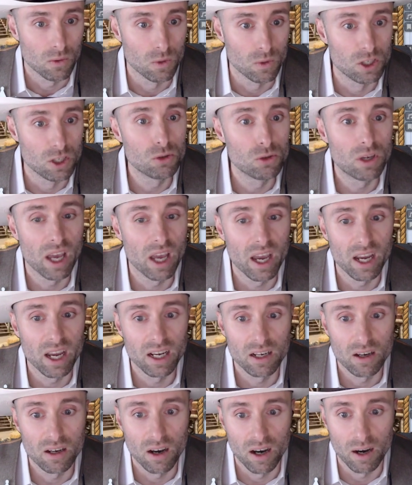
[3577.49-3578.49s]
We do
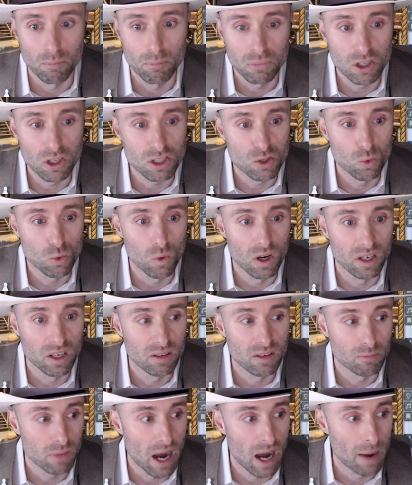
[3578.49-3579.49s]
gain
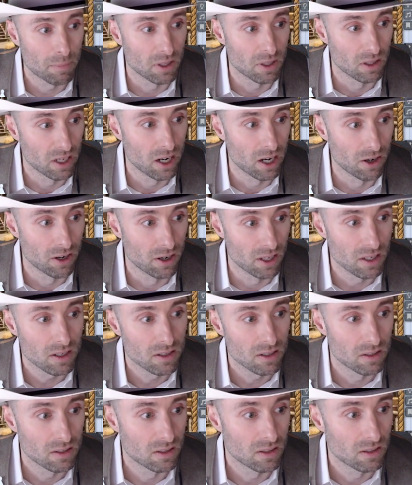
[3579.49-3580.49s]
+1
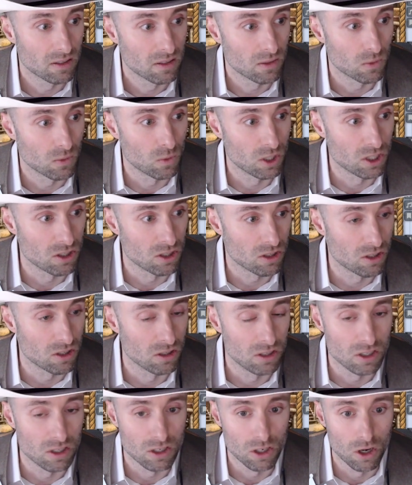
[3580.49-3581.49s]
popularity, which is
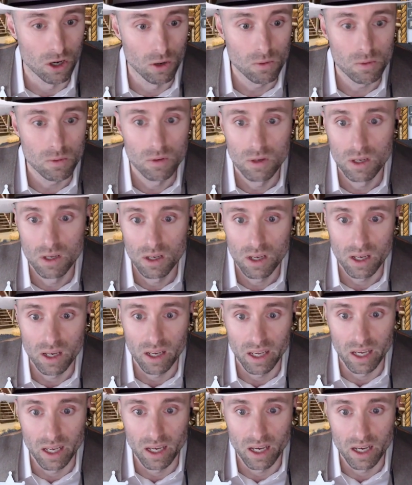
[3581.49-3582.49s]
good to know.
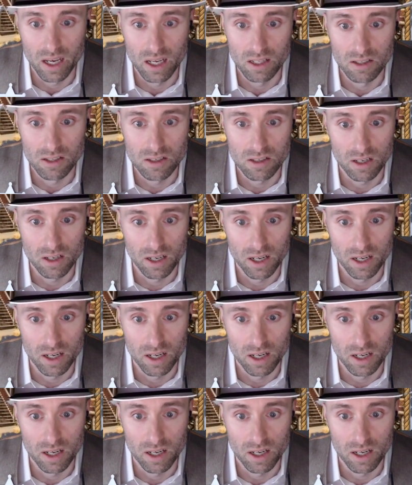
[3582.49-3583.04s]
And